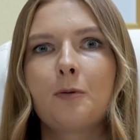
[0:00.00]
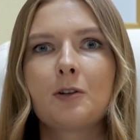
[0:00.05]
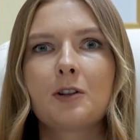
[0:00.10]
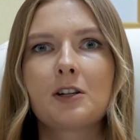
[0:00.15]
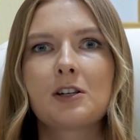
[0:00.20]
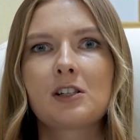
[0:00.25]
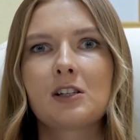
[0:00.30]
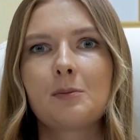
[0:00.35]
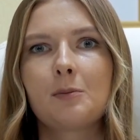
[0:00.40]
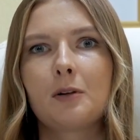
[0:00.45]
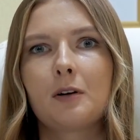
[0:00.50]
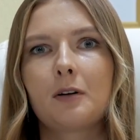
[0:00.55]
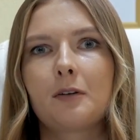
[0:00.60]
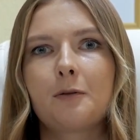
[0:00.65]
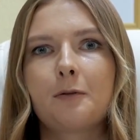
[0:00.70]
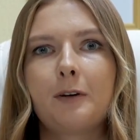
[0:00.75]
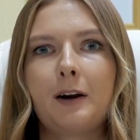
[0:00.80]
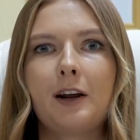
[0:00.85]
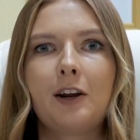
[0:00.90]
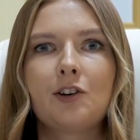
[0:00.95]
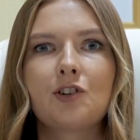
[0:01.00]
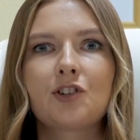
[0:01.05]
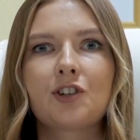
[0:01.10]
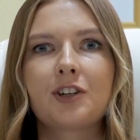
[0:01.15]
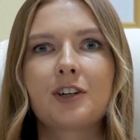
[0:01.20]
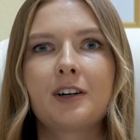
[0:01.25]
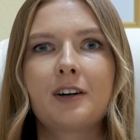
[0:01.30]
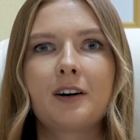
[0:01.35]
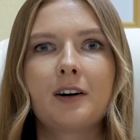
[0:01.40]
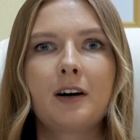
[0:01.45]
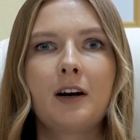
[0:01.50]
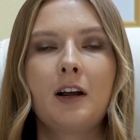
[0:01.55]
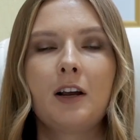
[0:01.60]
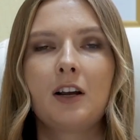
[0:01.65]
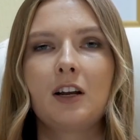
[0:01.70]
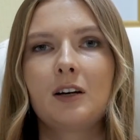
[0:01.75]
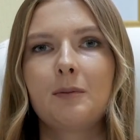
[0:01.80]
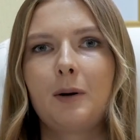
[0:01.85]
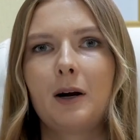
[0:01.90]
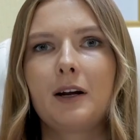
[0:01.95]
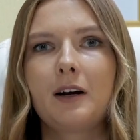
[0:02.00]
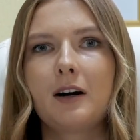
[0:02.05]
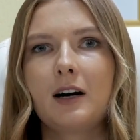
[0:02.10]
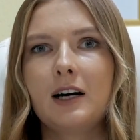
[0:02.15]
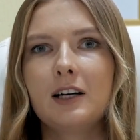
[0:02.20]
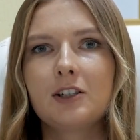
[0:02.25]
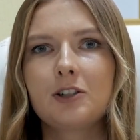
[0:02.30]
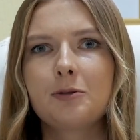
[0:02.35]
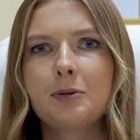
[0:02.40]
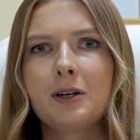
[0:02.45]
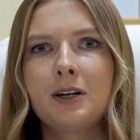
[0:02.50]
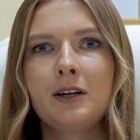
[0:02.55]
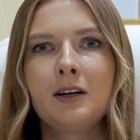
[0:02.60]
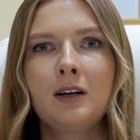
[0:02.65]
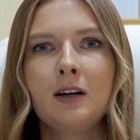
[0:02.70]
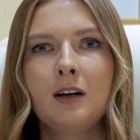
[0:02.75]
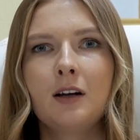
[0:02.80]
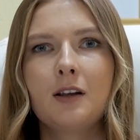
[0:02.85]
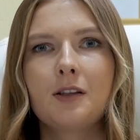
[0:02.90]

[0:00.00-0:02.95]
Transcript: with a similar wage in my country?